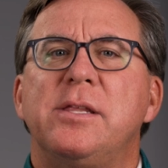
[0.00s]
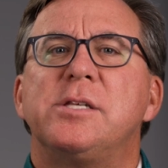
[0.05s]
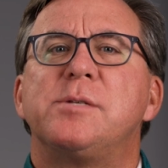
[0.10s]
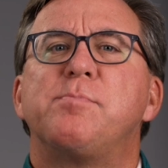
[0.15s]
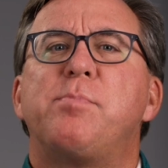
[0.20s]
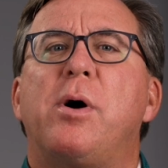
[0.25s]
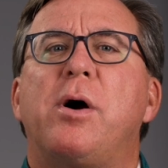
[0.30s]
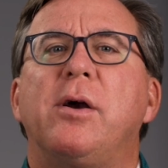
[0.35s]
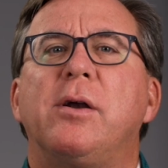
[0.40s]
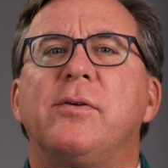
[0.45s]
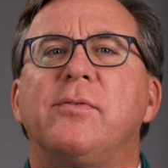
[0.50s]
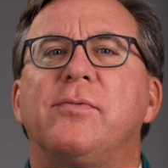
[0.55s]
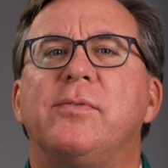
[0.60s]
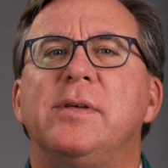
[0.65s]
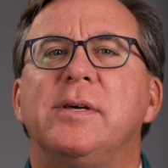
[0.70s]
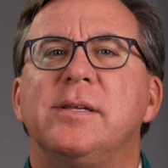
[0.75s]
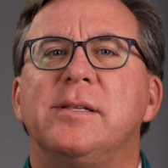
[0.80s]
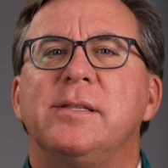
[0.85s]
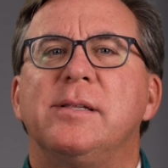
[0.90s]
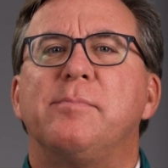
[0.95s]
this part of
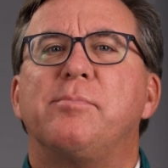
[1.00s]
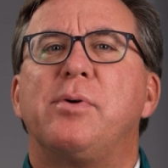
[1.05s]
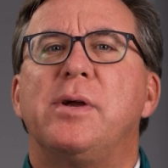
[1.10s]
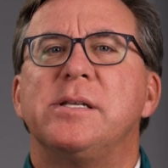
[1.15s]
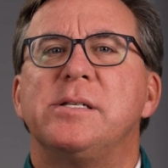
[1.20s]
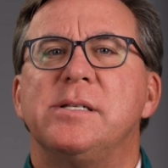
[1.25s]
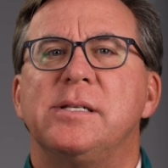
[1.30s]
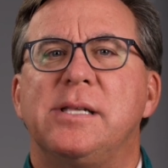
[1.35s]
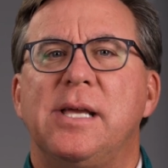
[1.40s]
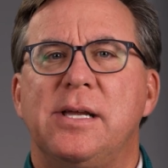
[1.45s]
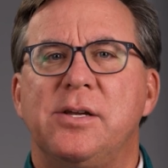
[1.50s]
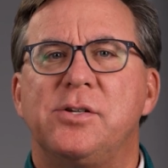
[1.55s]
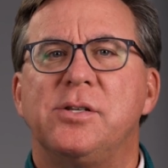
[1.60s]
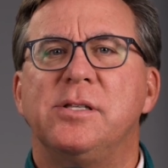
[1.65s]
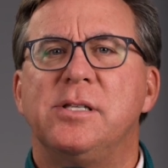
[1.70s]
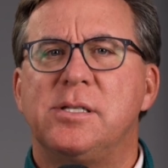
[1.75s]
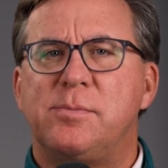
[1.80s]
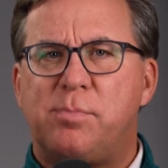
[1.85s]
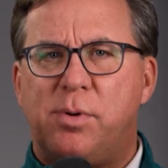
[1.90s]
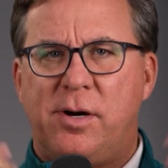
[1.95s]
the, the
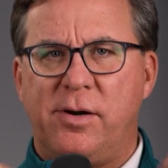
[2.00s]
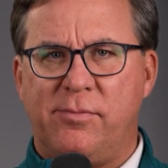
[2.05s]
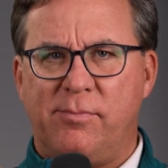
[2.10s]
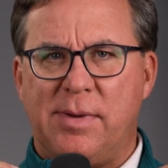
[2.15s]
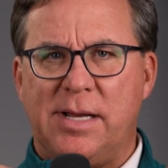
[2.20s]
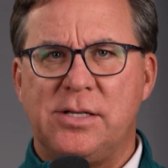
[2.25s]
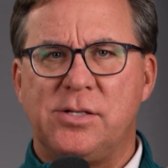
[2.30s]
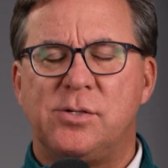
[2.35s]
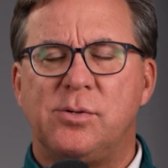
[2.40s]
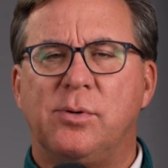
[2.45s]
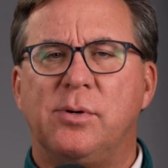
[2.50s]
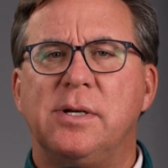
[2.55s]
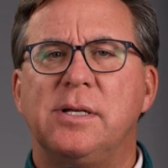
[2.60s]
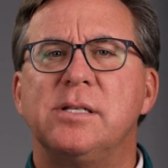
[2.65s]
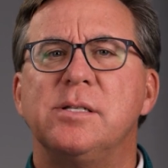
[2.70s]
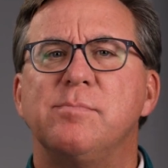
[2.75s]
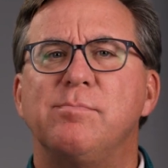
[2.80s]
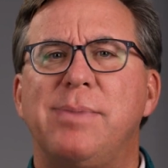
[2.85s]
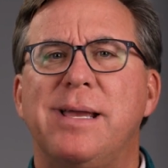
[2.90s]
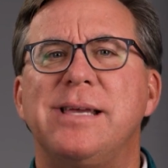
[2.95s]
presentation, this part of my story
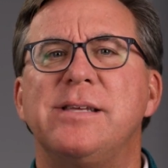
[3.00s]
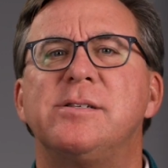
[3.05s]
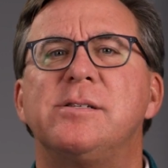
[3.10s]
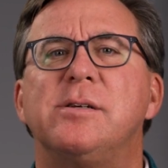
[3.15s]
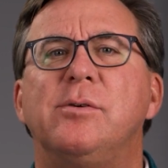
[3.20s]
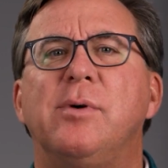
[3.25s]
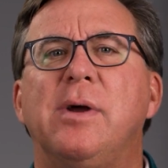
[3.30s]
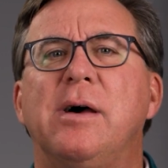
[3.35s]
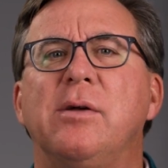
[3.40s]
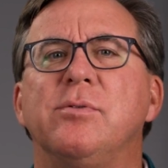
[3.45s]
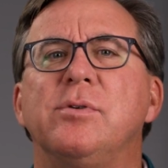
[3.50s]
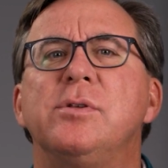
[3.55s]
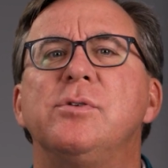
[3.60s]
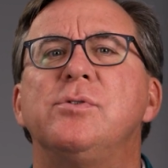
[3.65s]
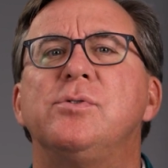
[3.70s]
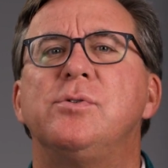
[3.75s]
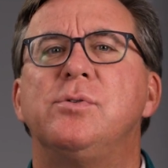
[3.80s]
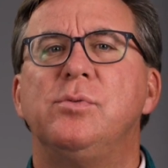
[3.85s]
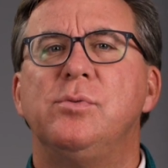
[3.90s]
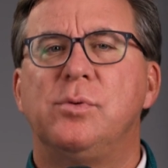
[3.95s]
is based around
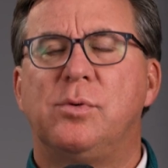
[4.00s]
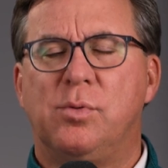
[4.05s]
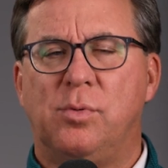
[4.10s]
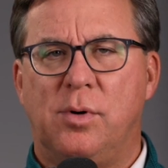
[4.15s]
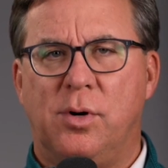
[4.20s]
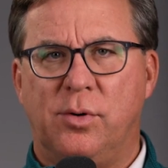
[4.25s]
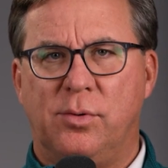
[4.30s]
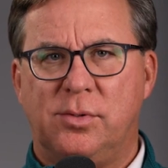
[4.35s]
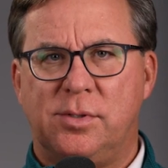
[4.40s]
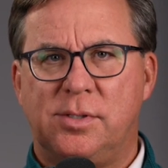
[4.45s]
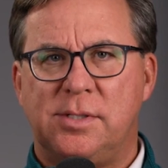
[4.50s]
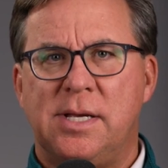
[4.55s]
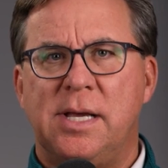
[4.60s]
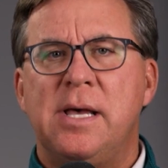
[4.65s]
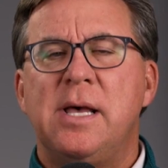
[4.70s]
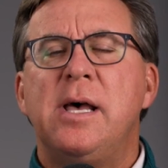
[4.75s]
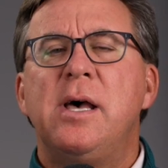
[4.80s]
two quotes.